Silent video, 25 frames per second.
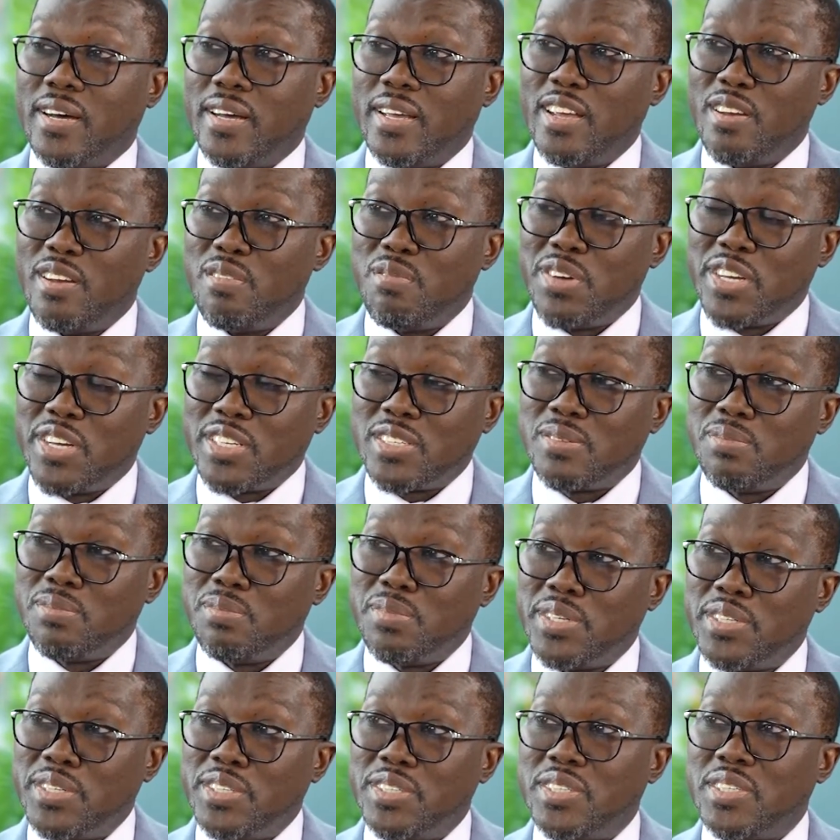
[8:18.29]

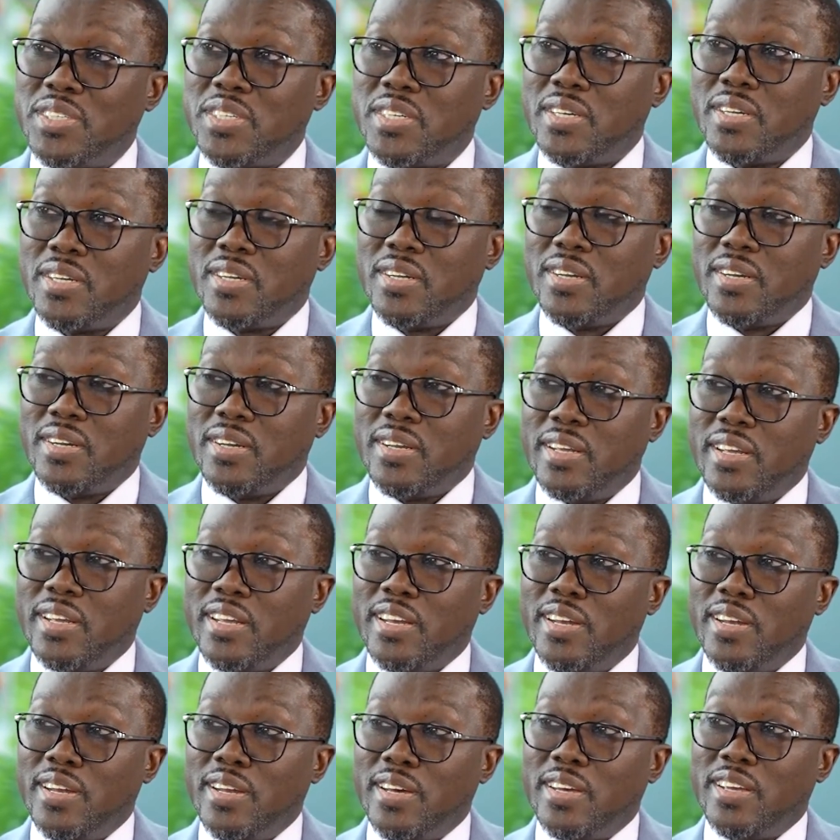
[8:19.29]
investment
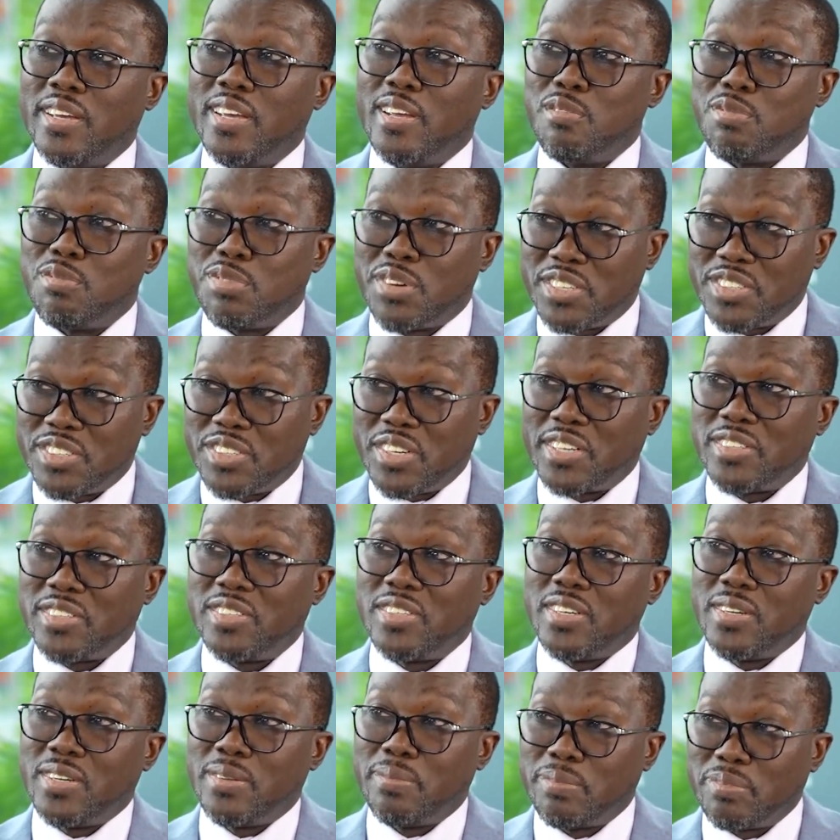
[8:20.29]
in
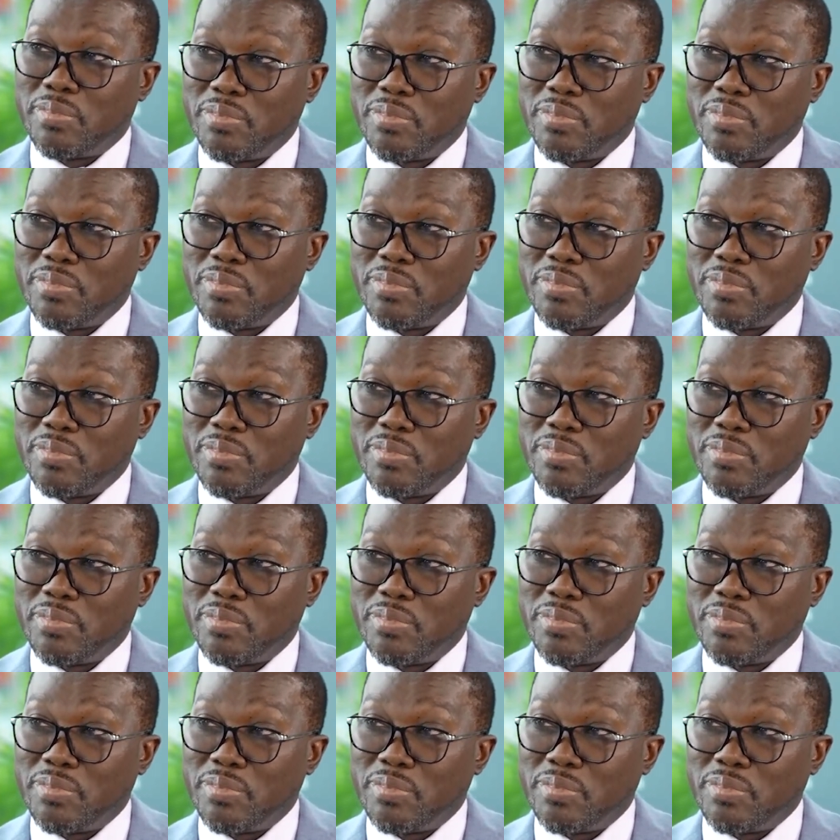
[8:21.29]
infrastructure